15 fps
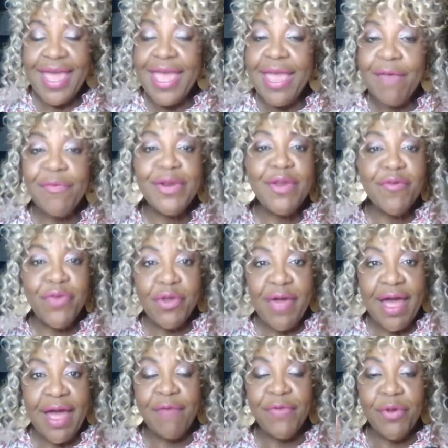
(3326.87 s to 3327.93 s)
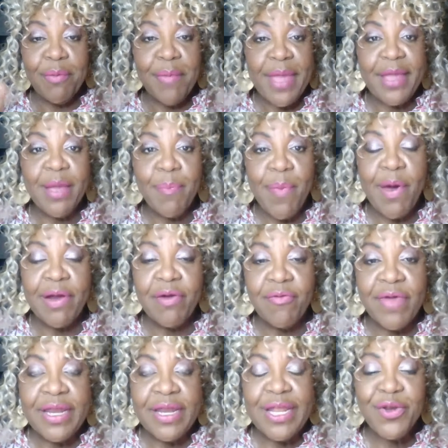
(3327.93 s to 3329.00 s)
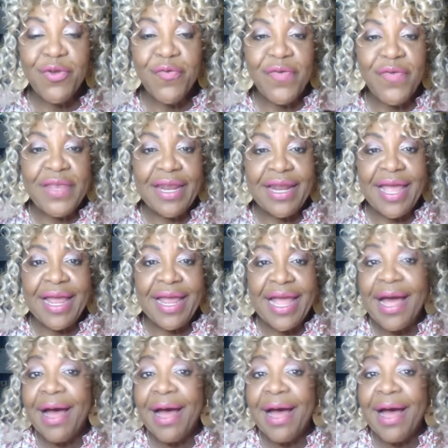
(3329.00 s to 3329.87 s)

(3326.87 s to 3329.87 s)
Even if you have your makeup on already and you're feeling like,